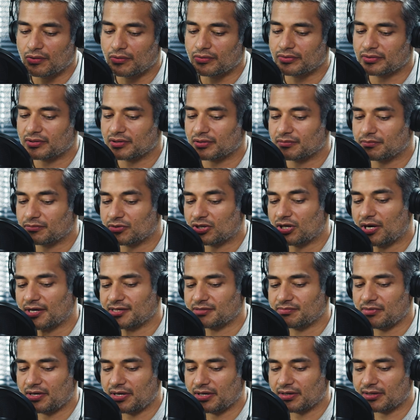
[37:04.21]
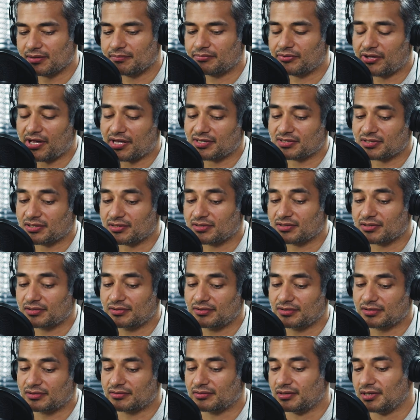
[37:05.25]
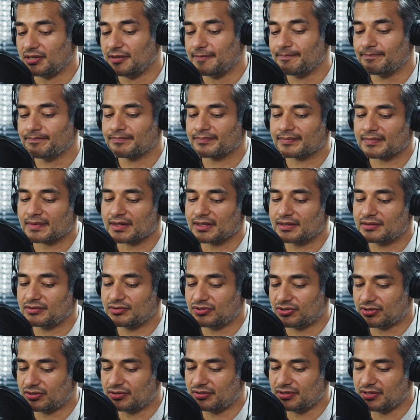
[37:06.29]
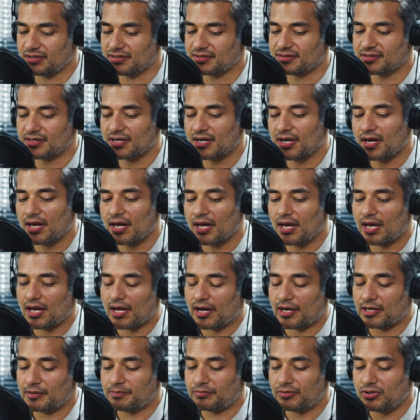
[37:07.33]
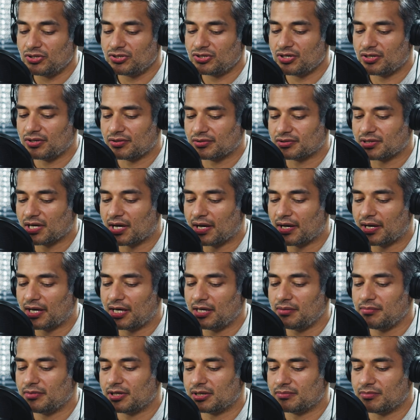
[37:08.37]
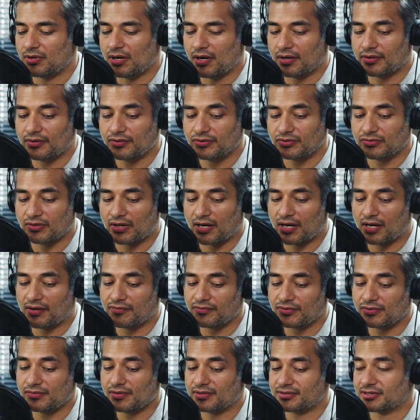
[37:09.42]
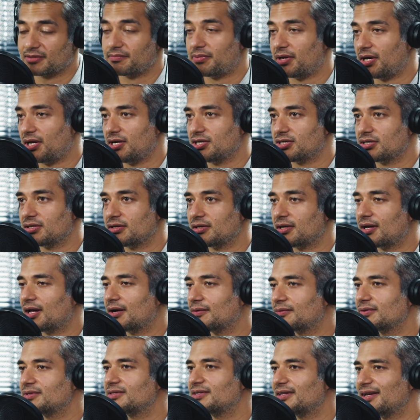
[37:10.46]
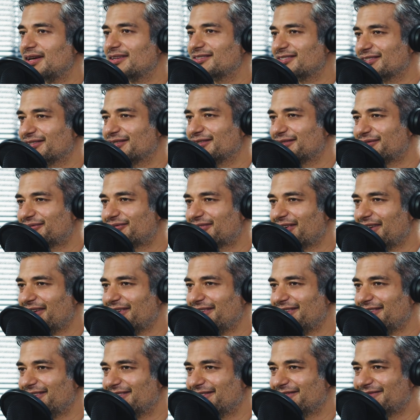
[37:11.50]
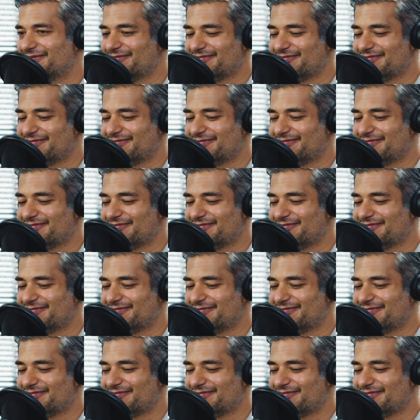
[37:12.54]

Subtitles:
own cosmetic and plastic surgery journeys. I appreciate your time, and I'm honored to have you as a patient, and I would say as a good friend.